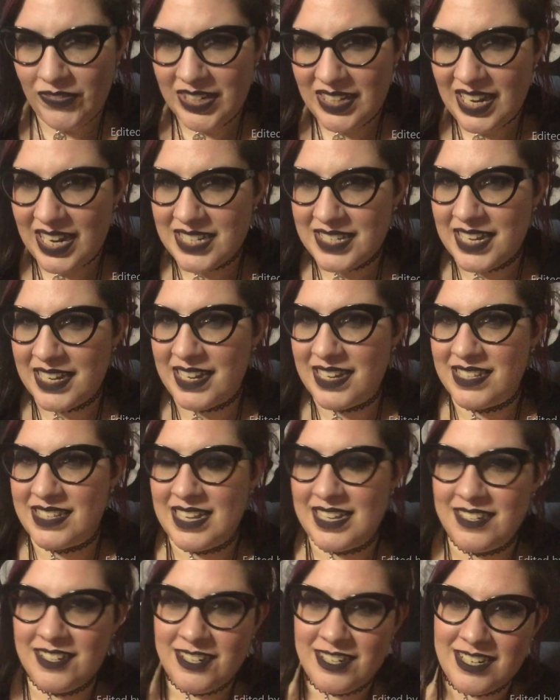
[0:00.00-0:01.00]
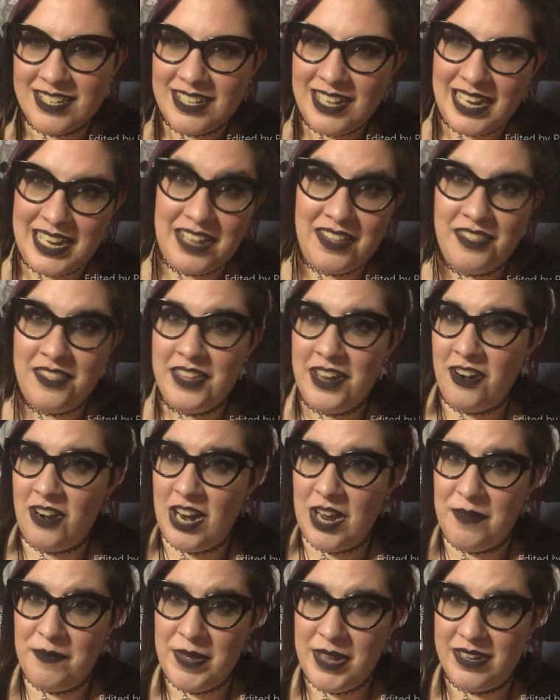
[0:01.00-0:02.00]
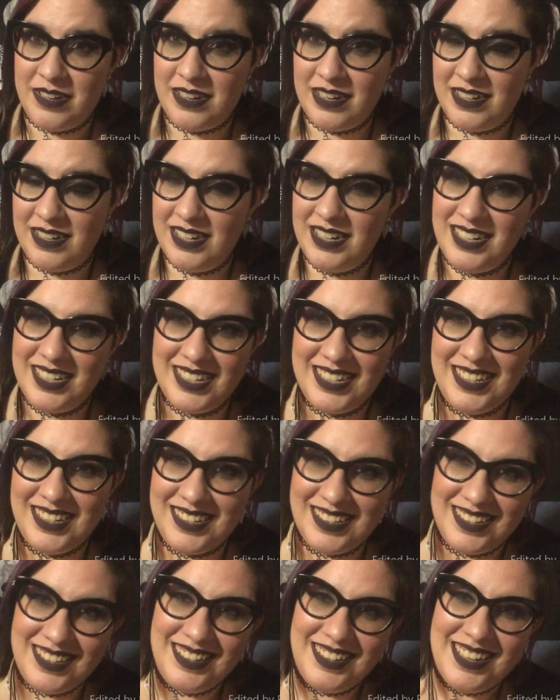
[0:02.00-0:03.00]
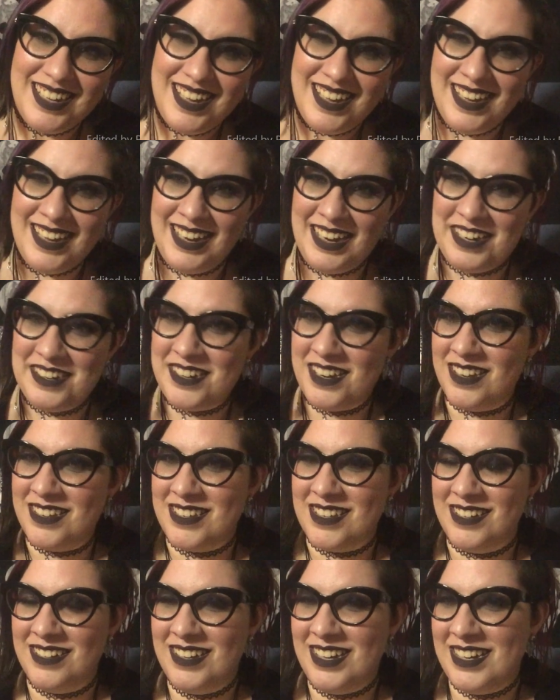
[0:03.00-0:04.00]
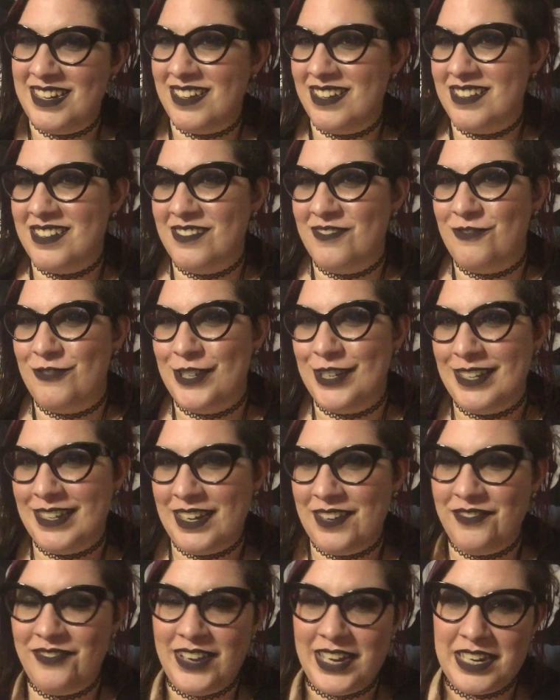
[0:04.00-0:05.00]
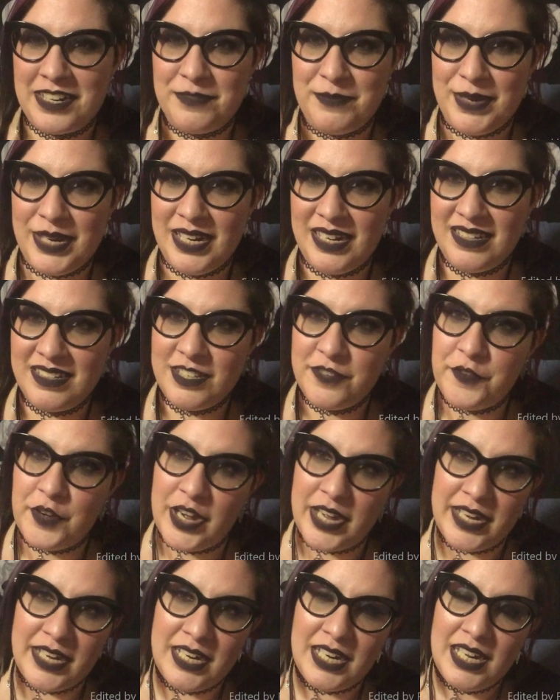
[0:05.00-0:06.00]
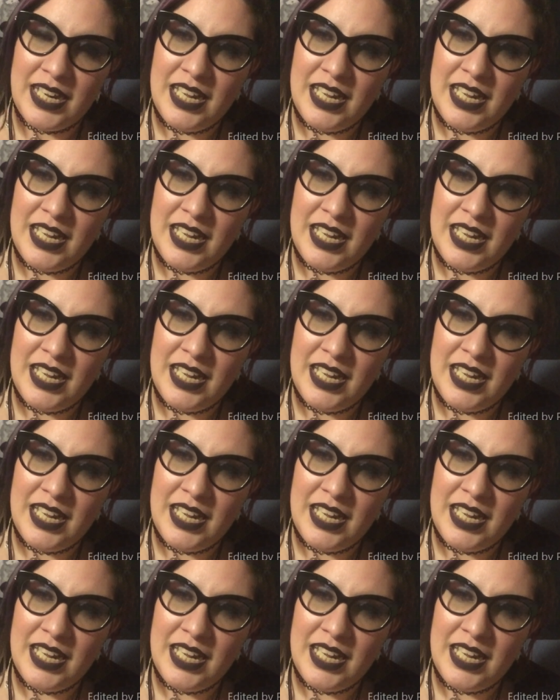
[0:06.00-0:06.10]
Because I guess that's just, like, their opinion. And it doesn't really affect me. It's fine.